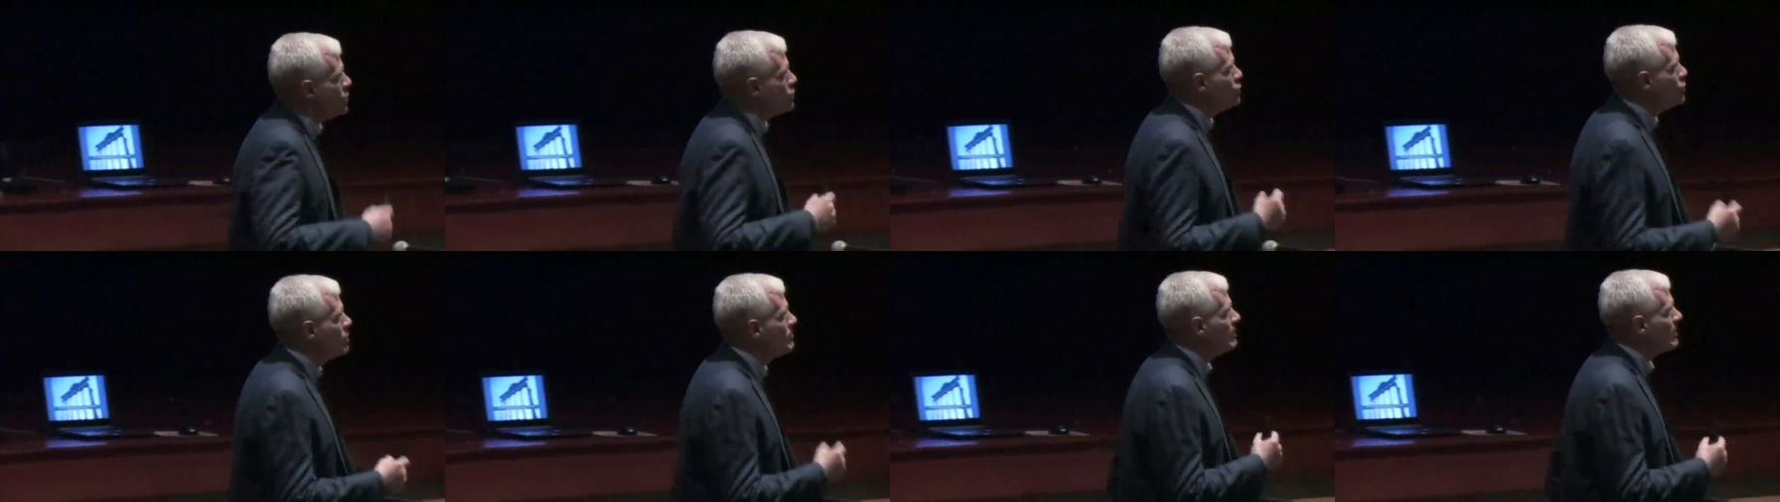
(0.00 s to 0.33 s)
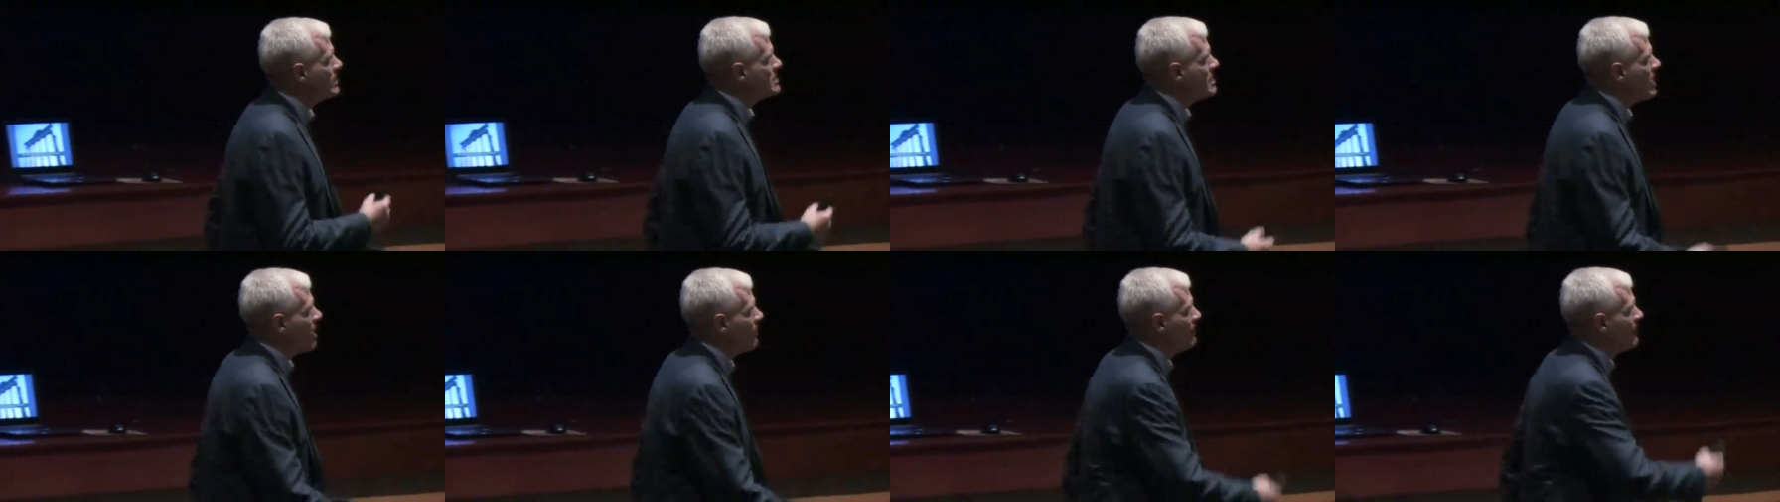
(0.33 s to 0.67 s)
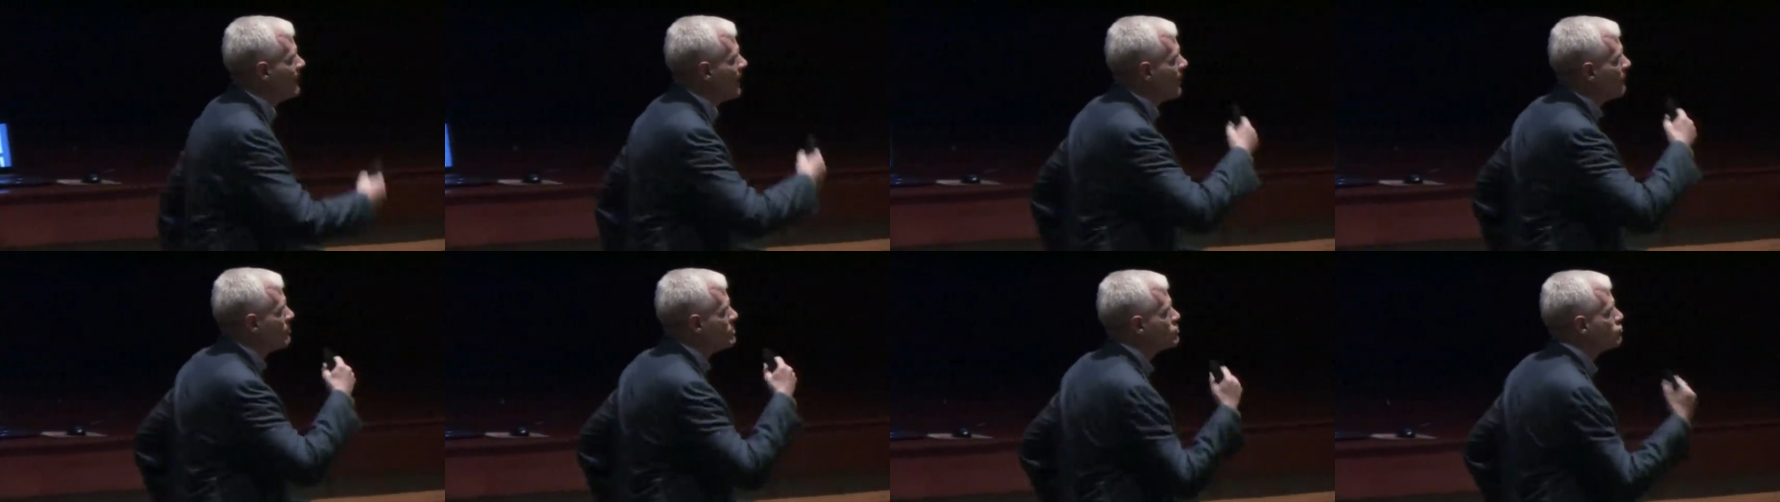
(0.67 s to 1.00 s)
you better tell me
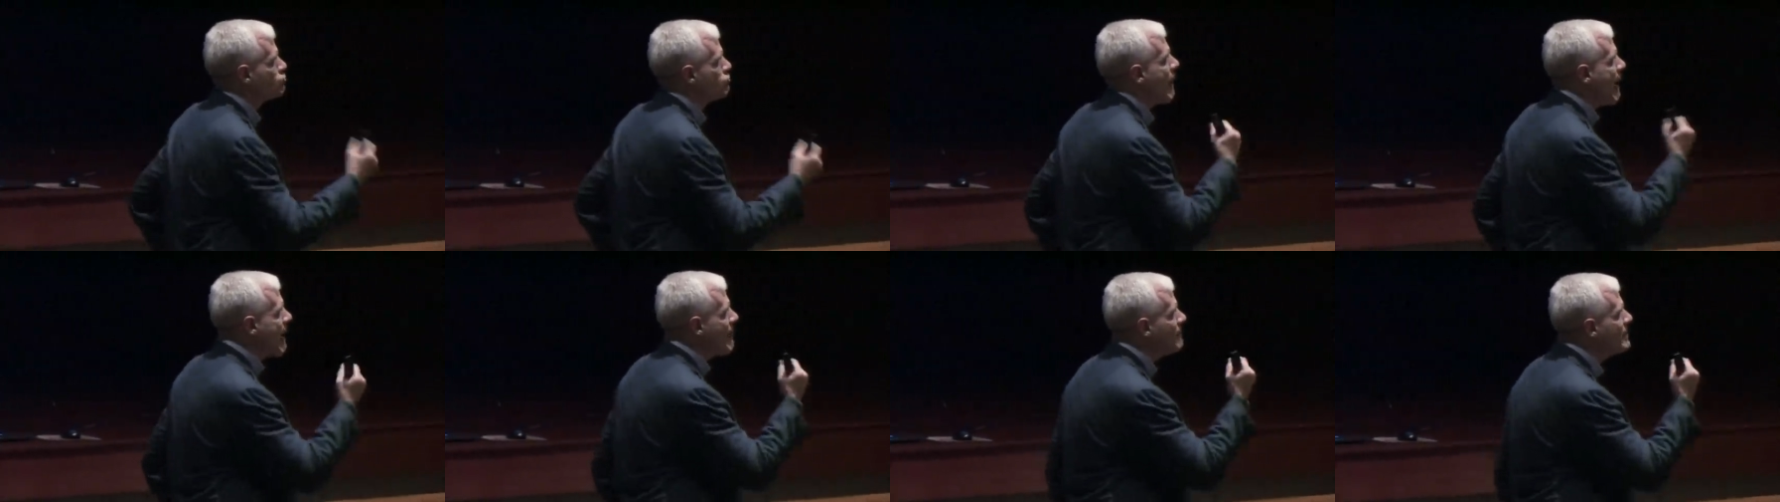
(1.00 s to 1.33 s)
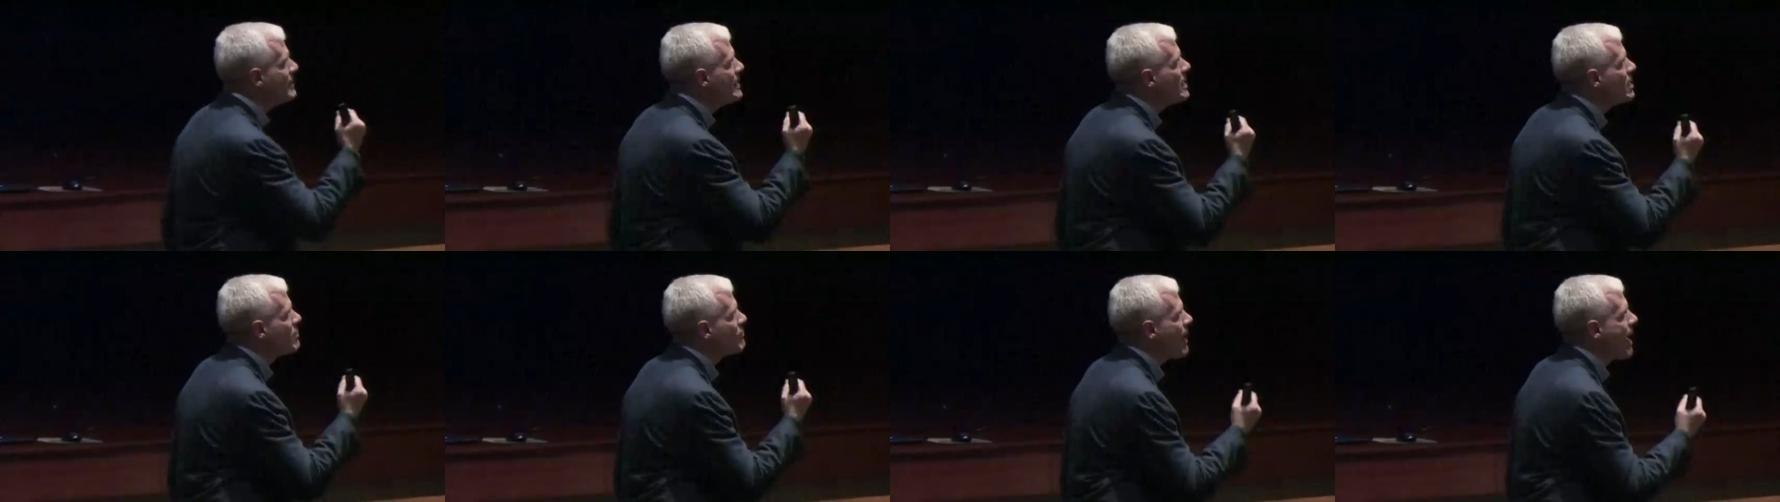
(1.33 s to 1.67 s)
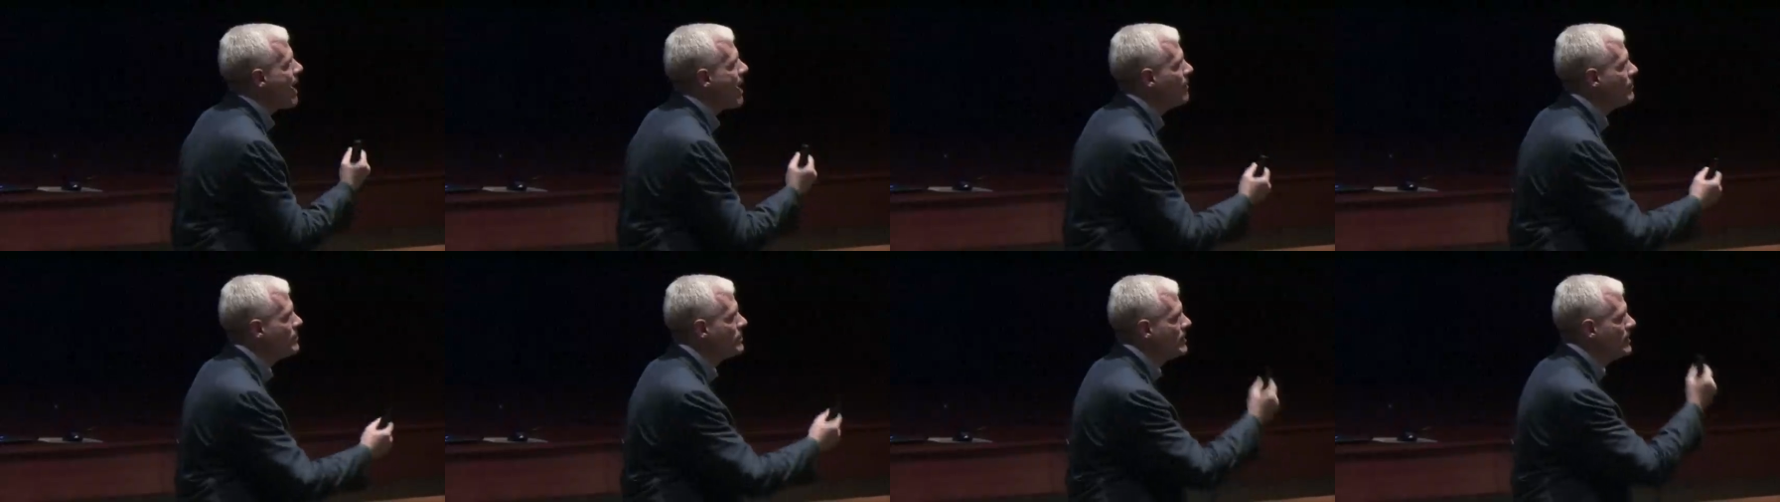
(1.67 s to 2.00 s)
how he's rallying
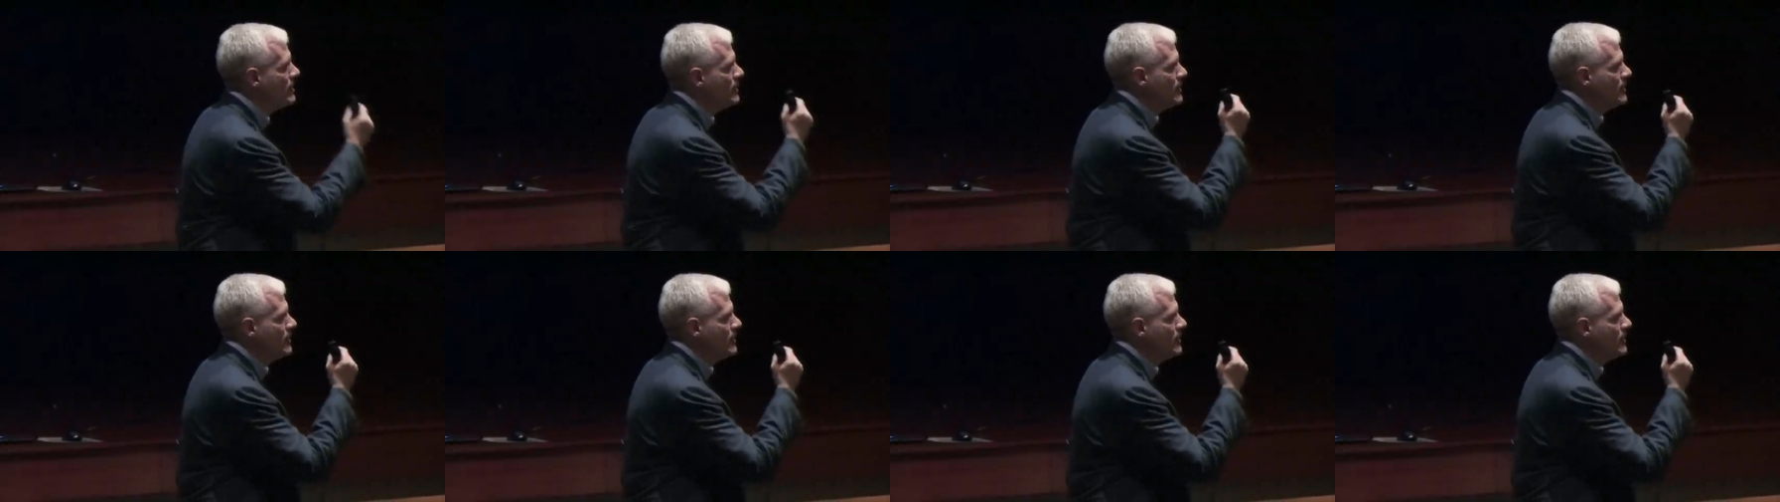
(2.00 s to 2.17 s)
around